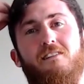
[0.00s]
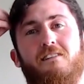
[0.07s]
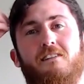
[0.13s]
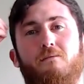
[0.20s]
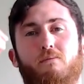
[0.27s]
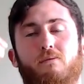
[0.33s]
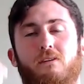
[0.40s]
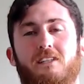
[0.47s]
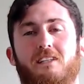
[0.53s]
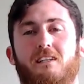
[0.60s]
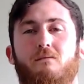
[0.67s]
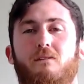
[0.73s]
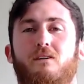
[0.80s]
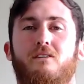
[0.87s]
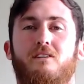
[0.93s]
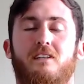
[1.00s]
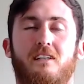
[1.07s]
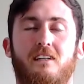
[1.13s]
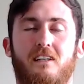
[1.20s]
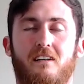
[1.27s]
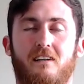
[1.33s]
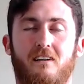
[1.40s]
depressing
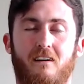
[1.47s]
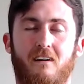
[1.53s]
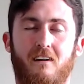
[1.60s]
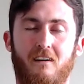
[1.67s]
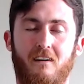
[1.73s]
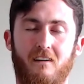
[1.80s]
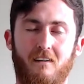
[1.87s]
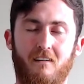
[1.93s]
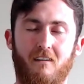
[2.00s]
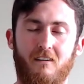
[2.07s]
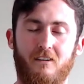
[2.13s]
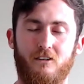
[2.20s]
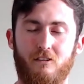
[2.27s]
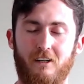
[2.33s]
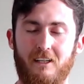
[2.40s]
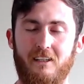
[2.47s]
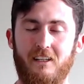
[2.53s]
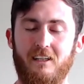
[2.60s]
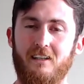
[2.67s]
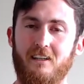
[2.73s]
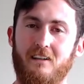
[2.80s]
music and drinking